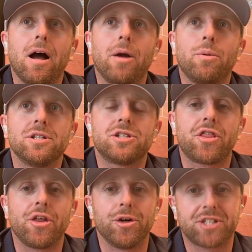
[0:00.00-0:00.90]
I
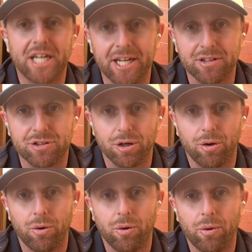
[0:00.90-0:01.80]
was 13.
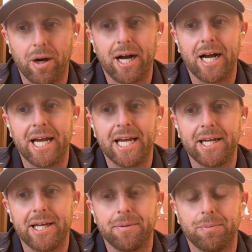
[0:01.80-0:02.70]
So
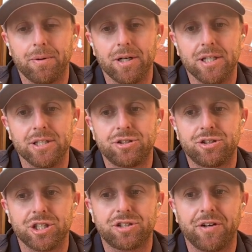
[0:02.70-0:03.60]
I was
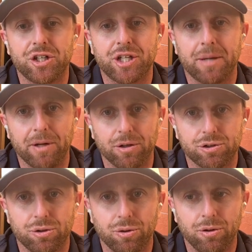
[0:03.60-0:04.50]
just finishing middle
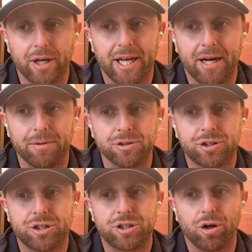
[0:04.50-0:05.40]
school, and I was
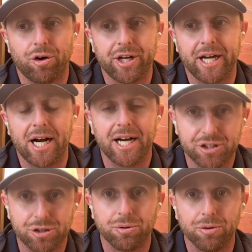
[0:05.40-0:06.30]
starting high
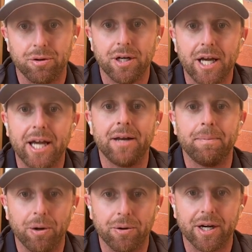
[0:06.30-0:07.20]
school in
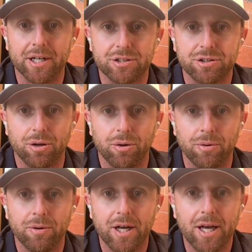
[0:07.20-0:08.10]
Boca.
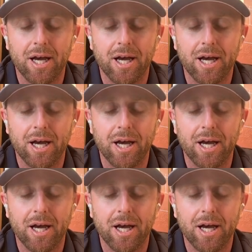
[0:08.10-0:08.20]
So